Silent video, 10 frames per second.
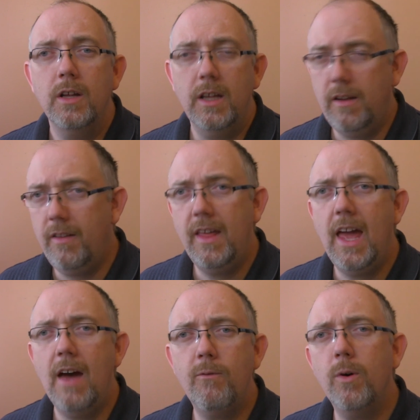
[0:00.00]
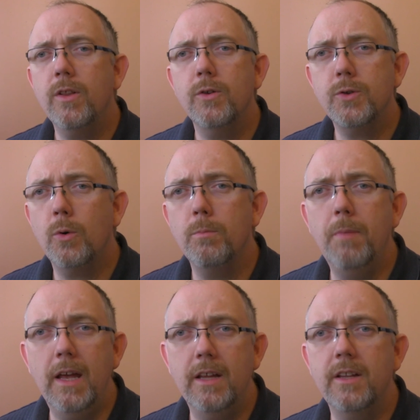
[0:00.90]
They have one of those old
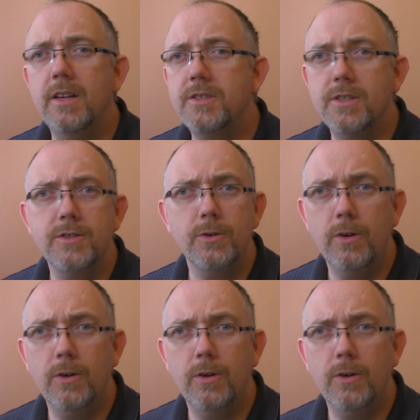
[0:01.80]
beta editions